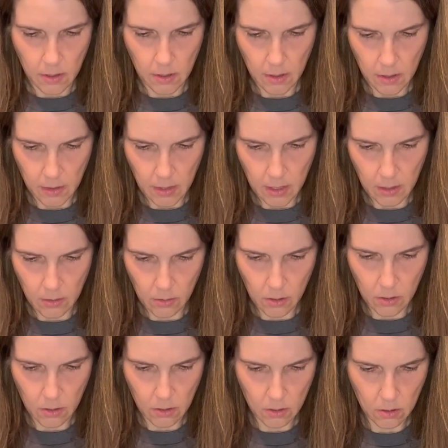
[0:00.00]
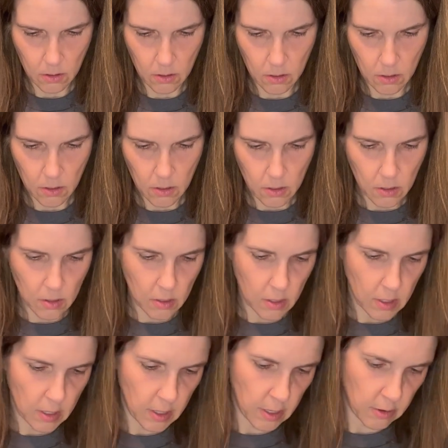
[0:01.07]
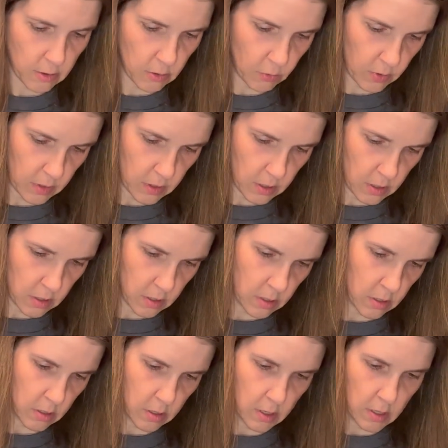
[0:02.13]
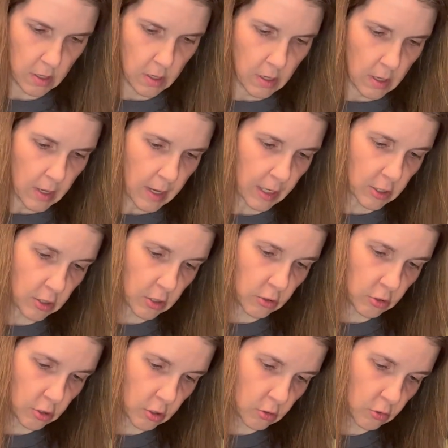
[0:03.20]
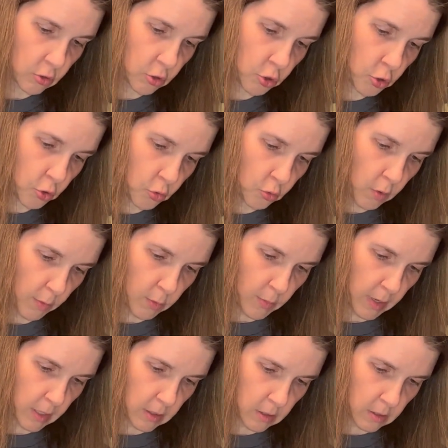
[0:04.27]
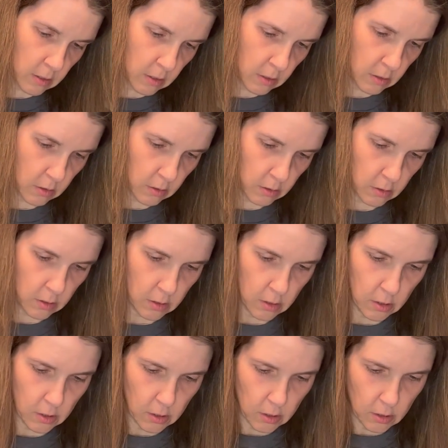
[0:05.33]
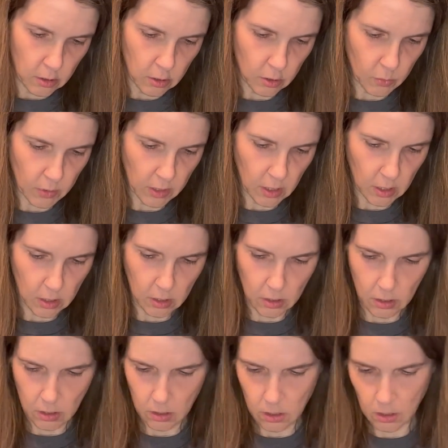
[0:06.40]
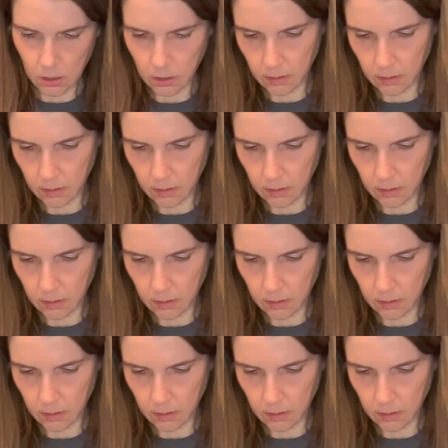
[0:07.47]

and then adhere it with, actually usually use 2 rubber bands, just because